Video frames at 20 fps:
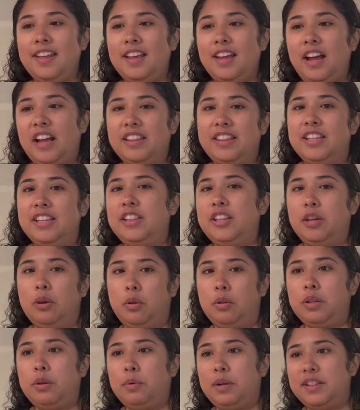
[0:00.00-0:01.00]
I think the
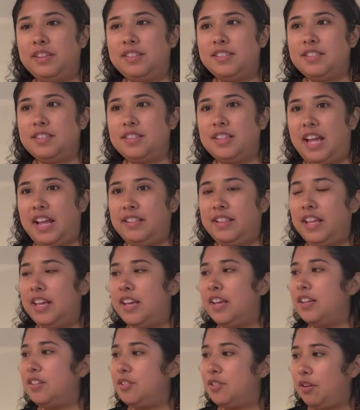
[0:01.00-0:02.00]
only ones that
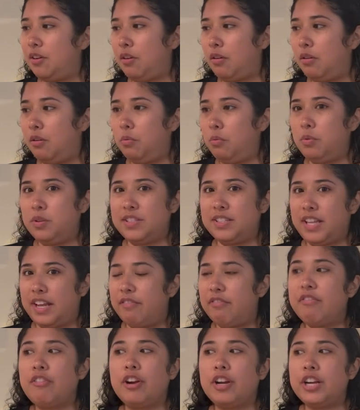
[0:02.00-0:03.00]
think it's a girl was like
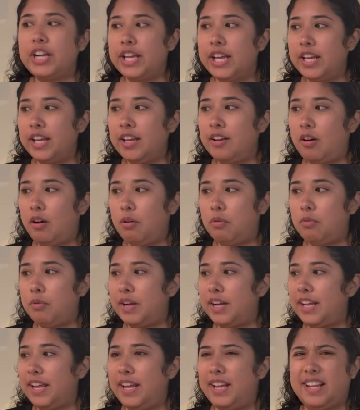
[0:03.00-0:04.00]
Fernie
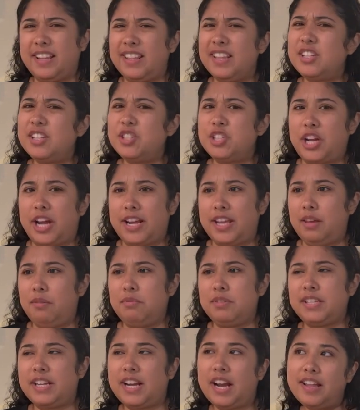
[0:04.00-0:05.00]
already, and I think Jackie
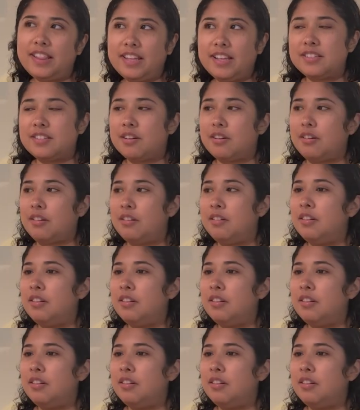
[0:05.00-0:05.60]
was like, I think it's a girl.